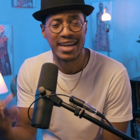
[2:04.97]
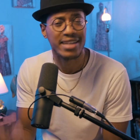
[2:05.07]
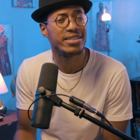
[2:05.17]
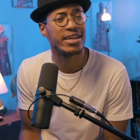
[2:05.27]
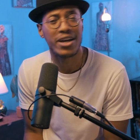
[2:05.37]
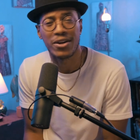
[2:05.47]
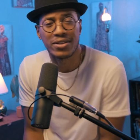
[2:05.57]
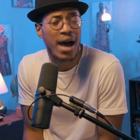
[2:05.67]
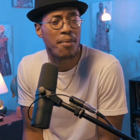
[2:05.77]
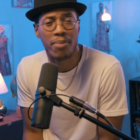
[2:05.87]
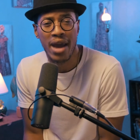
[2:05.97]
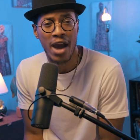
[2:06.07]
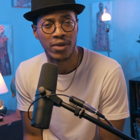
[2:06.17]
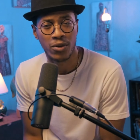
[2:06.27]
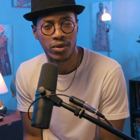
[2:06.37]
and tears I
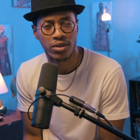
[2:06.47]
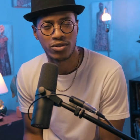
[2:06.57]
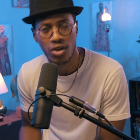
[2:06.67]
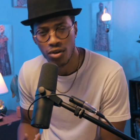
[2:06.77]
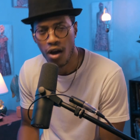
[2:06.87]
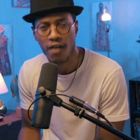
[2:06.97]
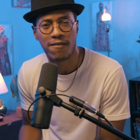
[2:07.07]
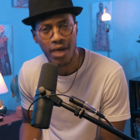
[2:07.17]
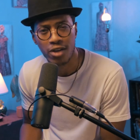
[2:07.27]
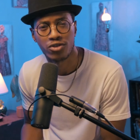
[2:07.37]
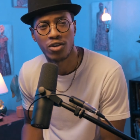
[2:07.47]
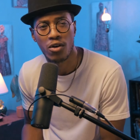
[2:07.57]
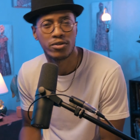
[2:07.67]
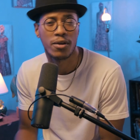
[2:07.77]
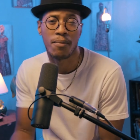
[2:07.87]
buried with the dirt off my shoulder.